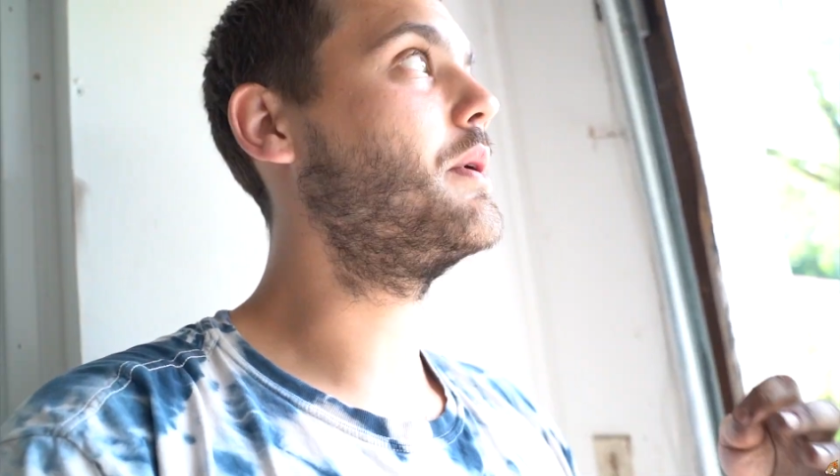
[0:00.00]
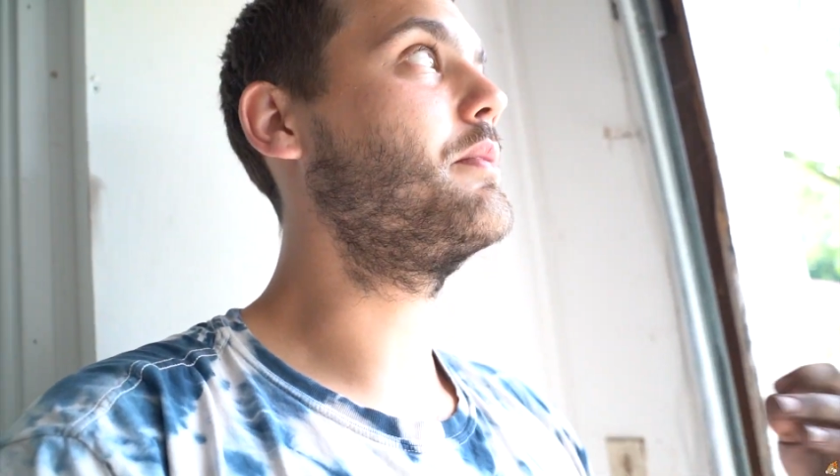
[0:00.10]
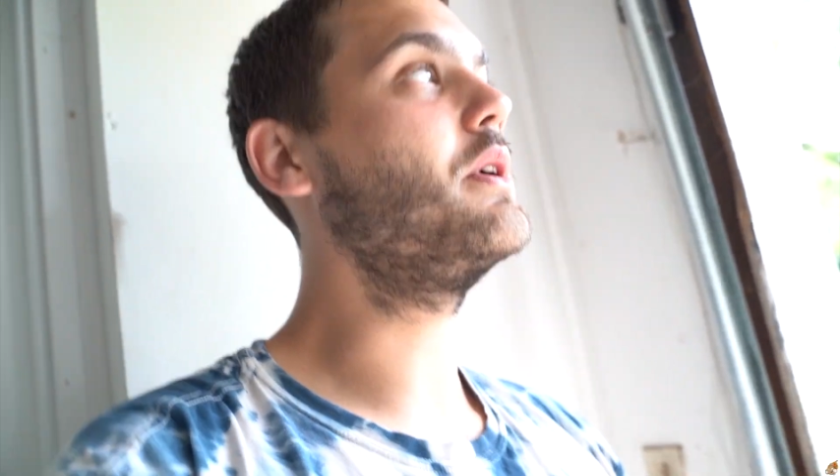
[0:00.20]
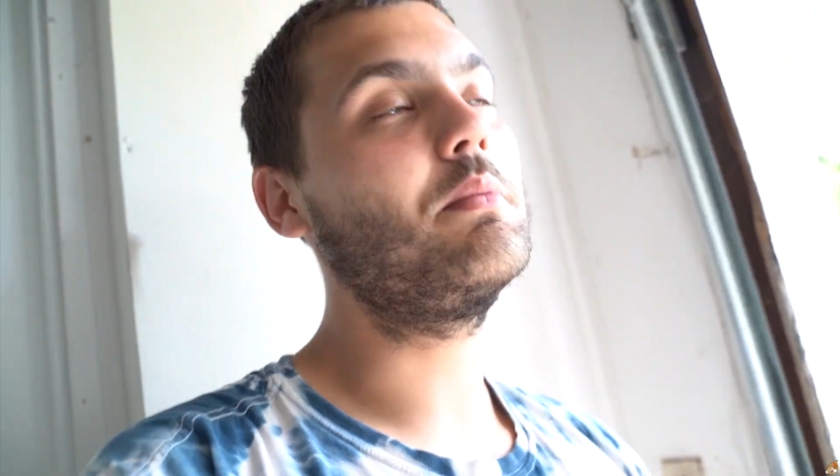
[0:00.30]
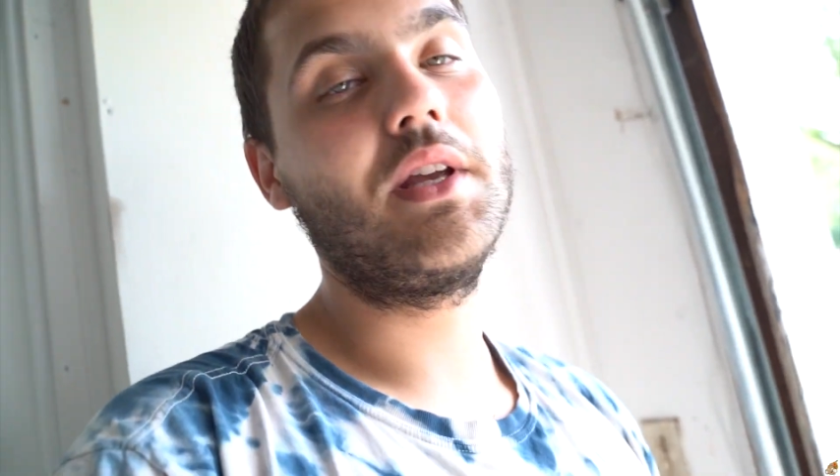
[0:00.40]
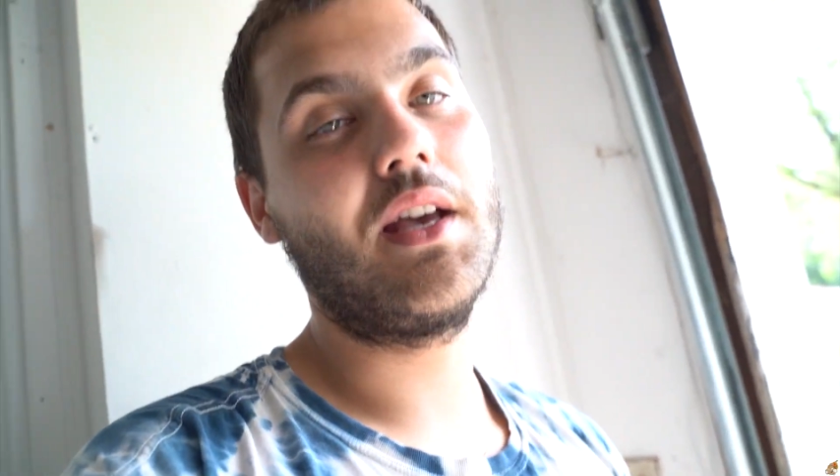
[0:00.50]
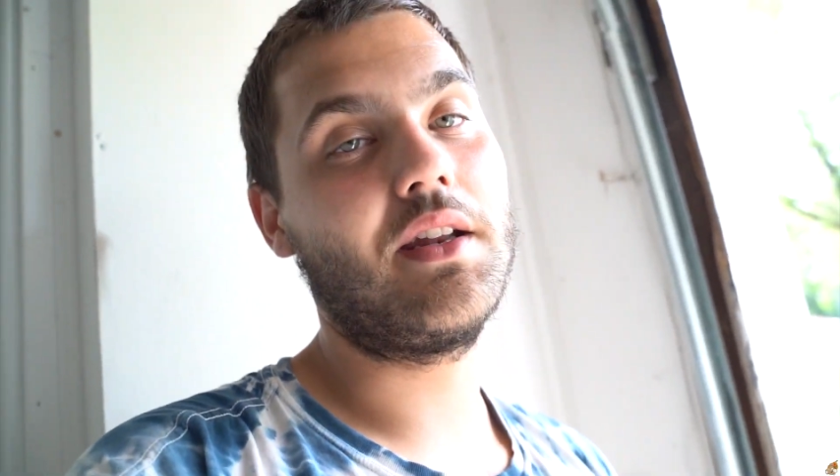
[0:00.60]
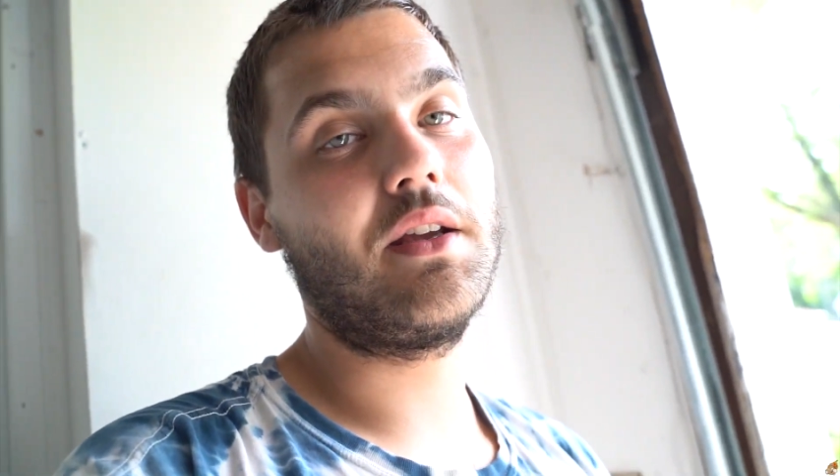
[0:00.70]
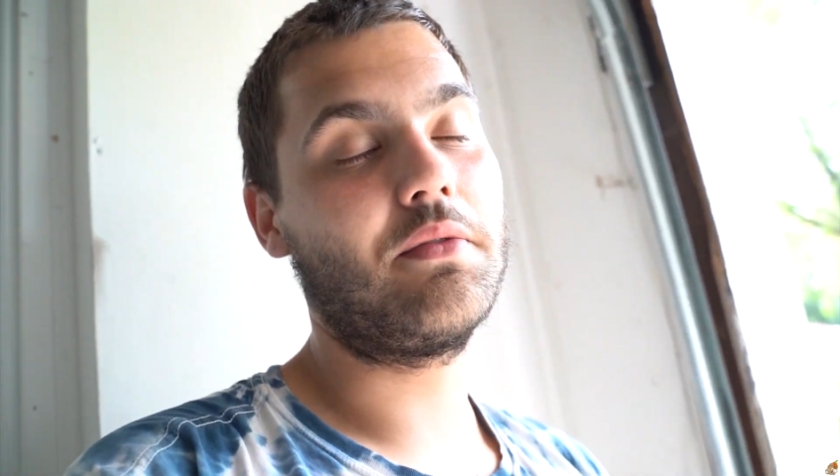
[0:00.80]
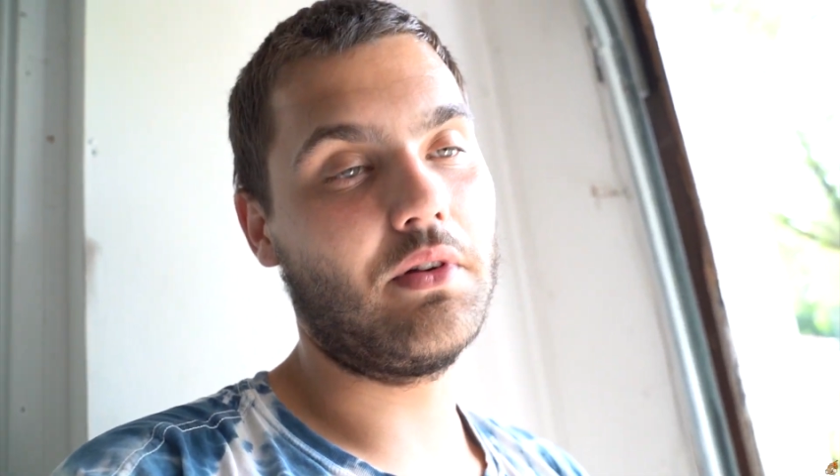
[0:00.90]
I'm gonna be
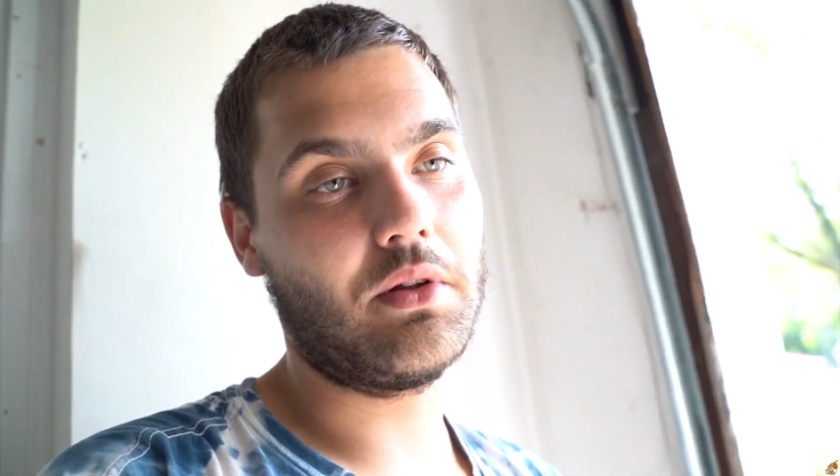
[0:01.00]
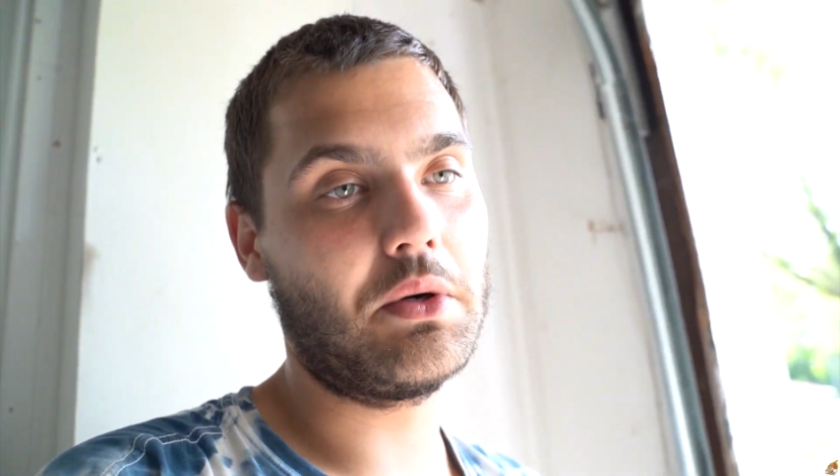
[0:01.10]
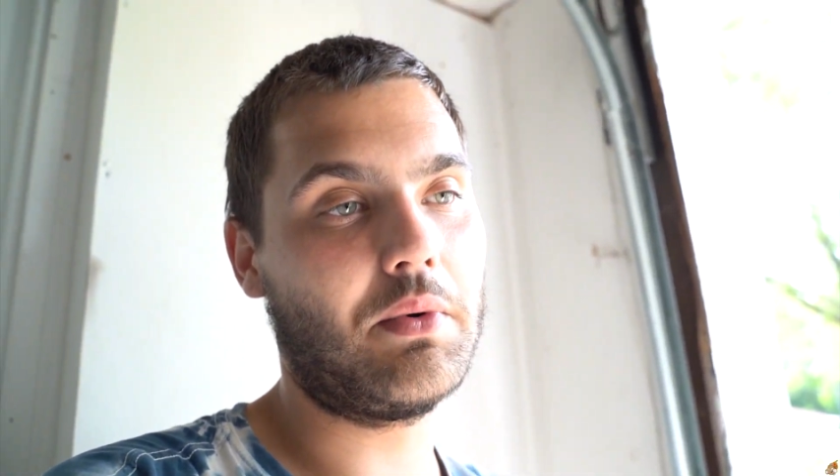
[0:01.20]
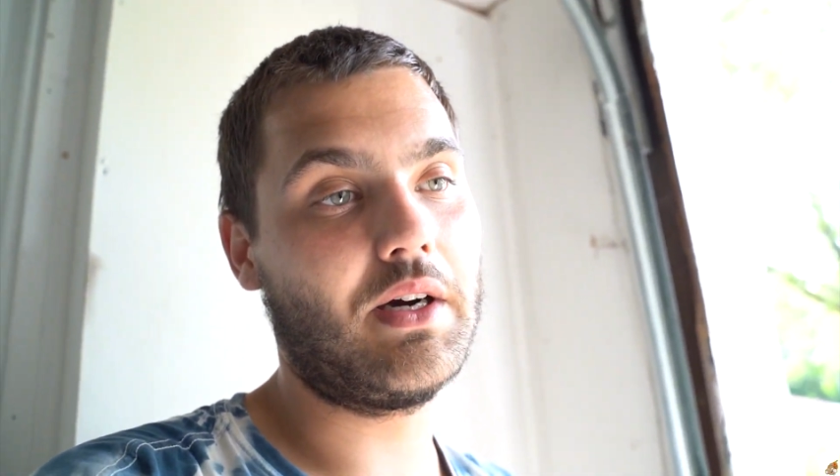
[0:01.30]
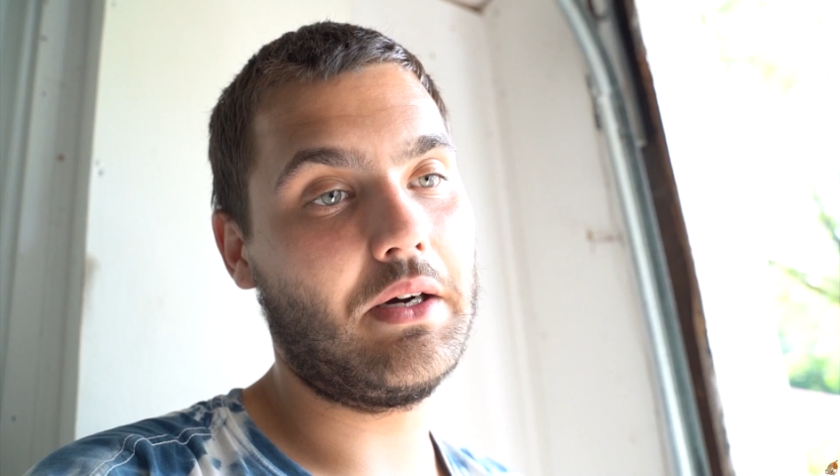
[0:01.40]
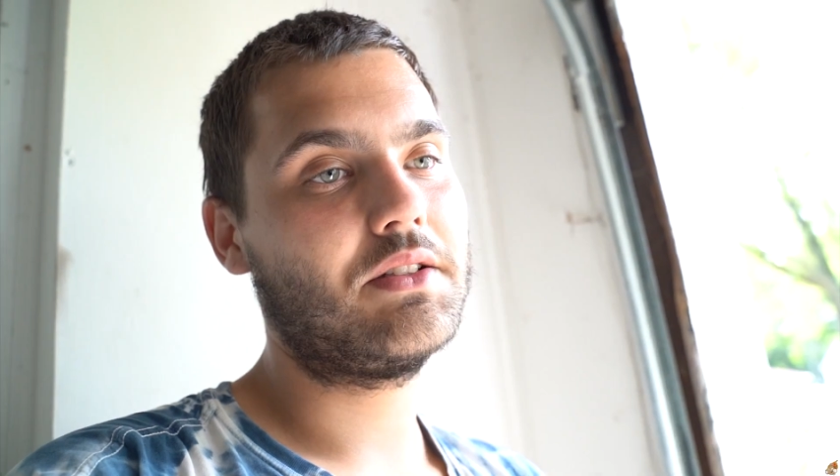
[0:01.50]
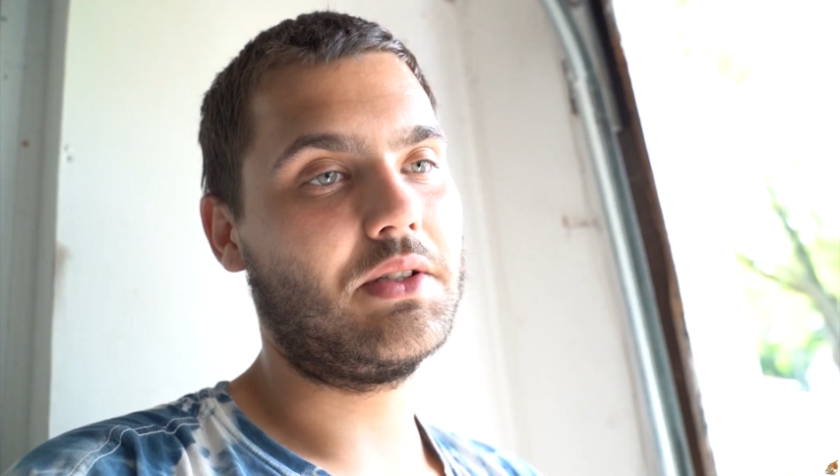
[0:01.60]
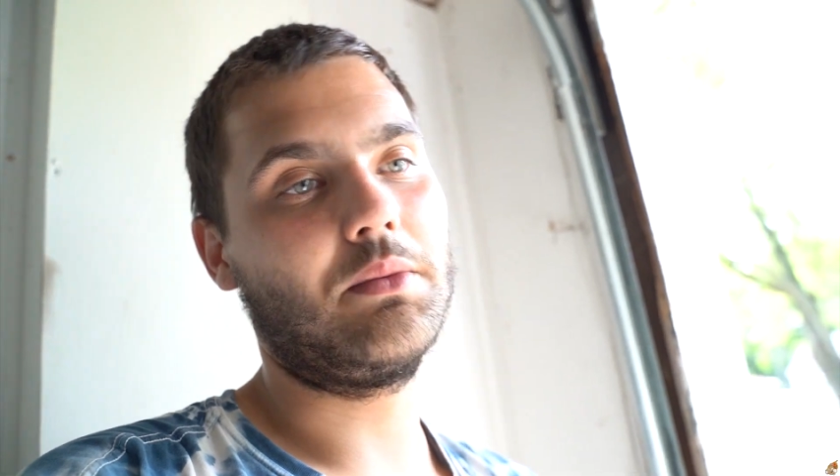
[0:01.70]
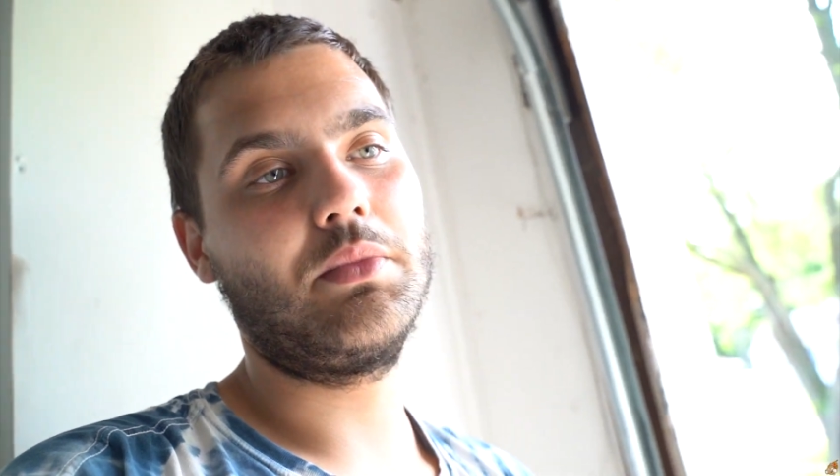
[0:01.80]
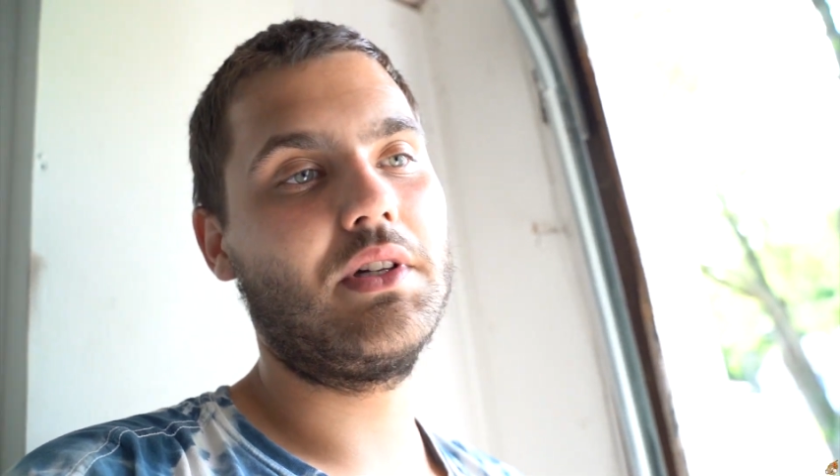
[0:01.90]
NA for a little while,
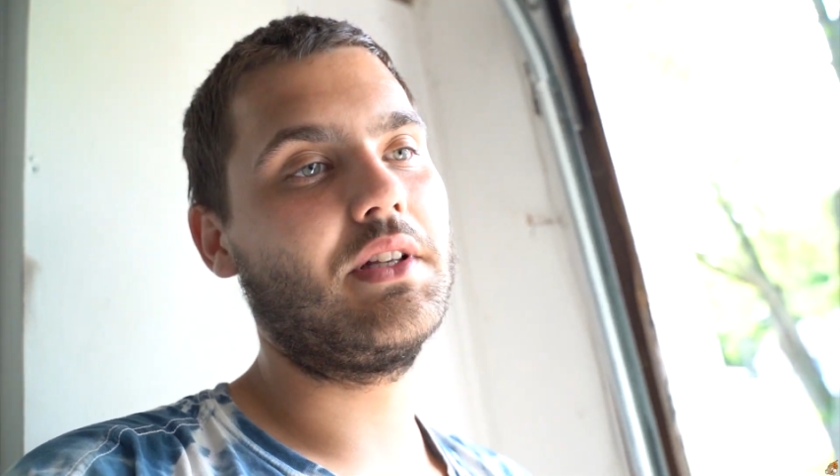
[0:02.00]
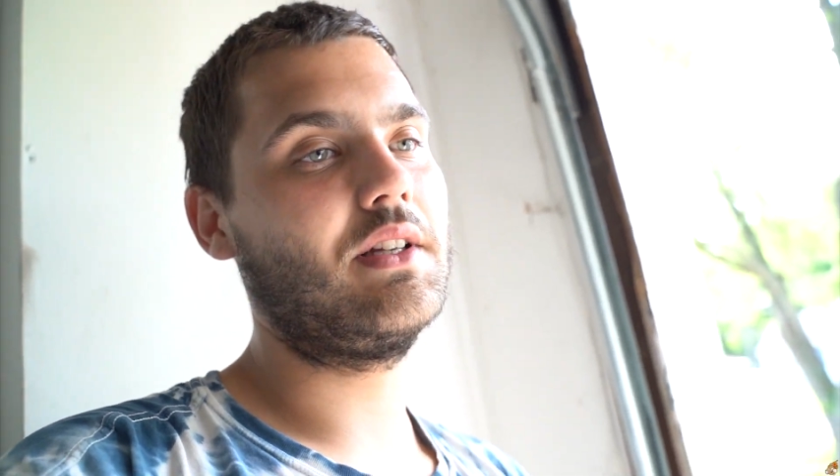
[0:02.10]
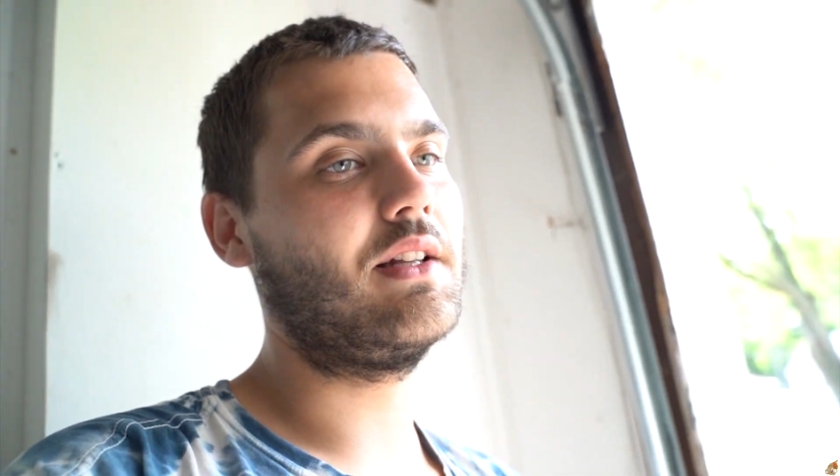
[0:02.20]
so I'm really